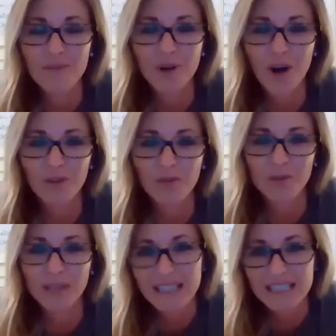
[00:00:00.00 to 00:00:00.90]
Called
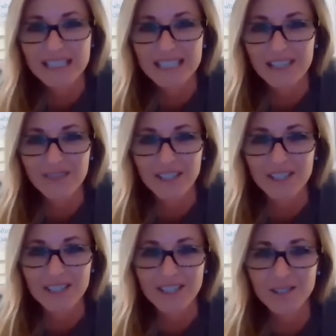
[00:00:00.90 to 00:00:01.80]
realistic
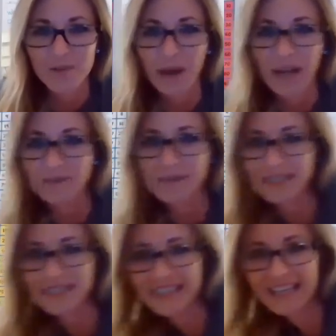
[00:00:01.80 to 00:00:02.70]
fiction. So behind me
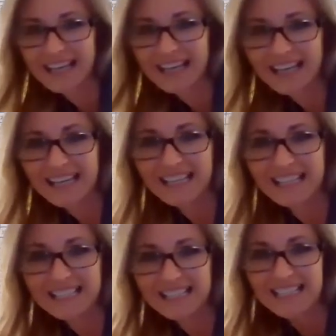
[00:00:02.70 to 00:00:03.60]

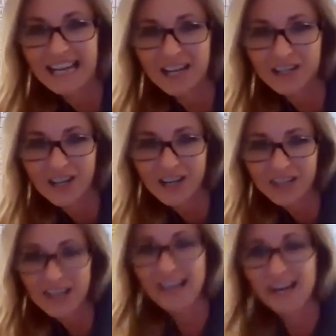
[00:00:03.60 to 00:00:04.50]
is an anchor chart,
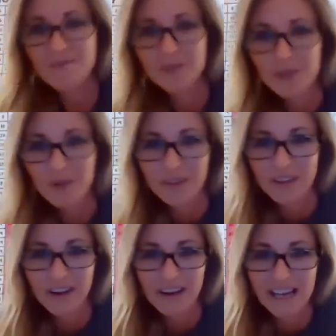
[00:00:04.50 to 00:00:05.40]
and I'm going to go over
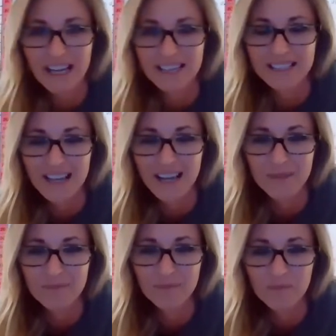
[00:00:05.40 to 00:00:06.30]
there and
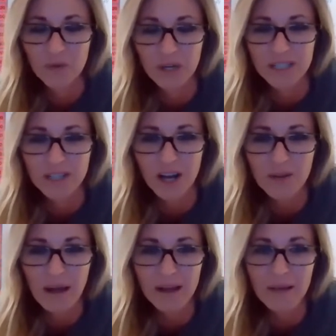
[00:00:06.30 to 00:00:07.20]
we're going to talk
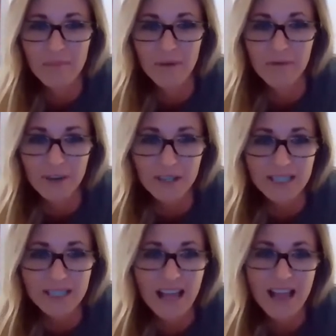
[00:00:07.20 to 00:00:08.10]
about it. But
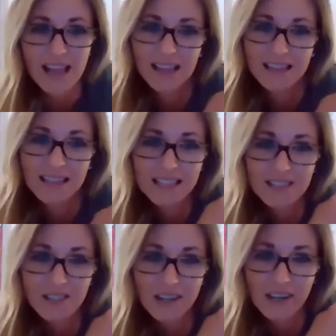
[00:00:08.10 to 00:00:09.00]
first, let's
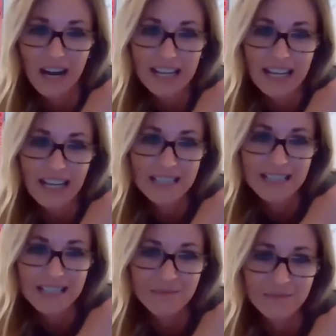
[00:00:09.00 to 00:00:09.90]
look at our I can
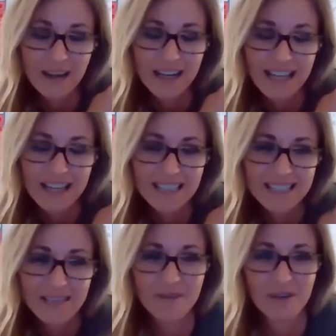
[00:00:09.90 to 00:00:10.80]

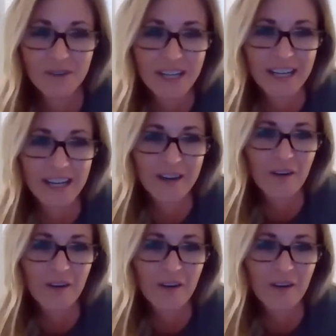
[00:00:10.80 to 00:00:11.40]
statement over here,